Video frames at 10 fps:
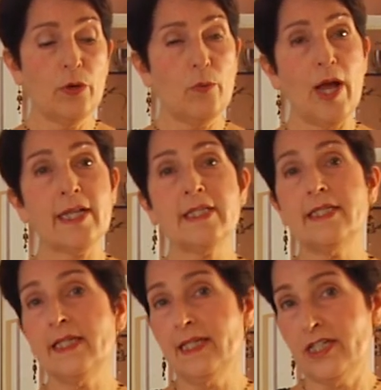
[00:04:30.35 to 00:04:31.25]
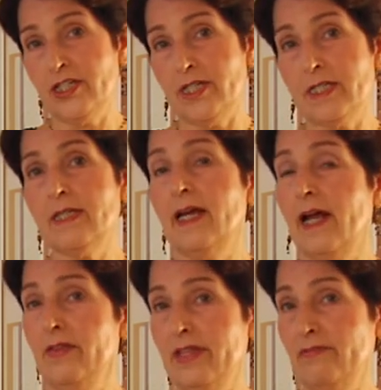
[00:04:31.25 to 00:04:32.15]
While it's delicious,
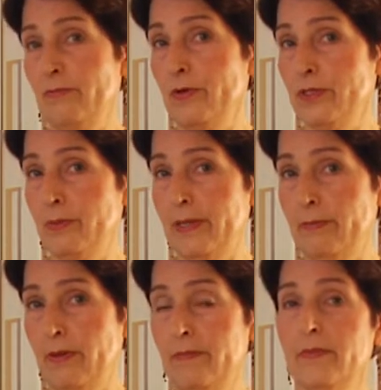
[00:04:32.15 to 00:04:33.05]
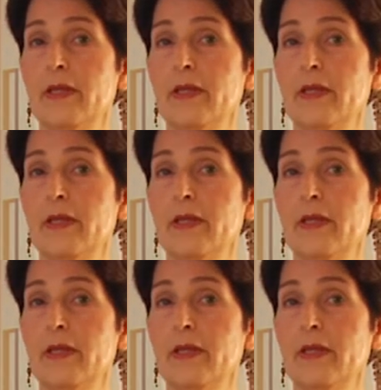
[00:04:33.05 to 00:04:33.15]
healthy for most people,